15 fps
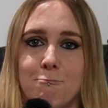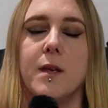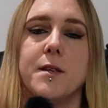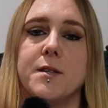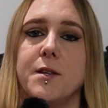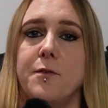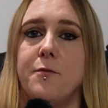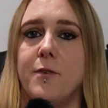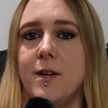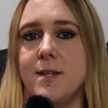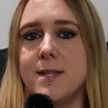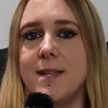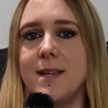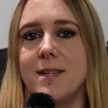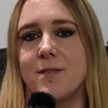So first
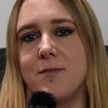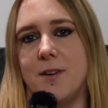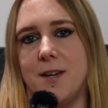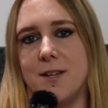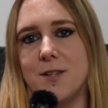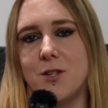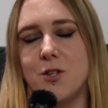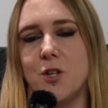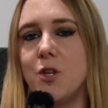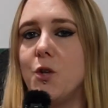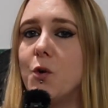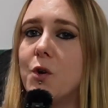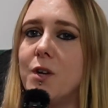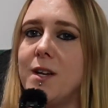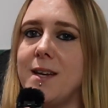things first,
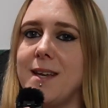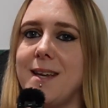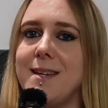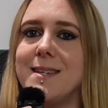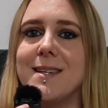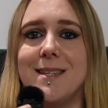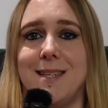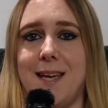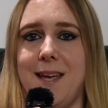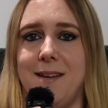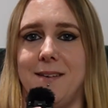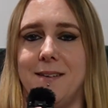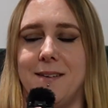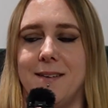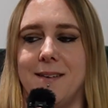you're going to need a
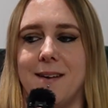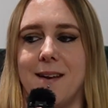tent,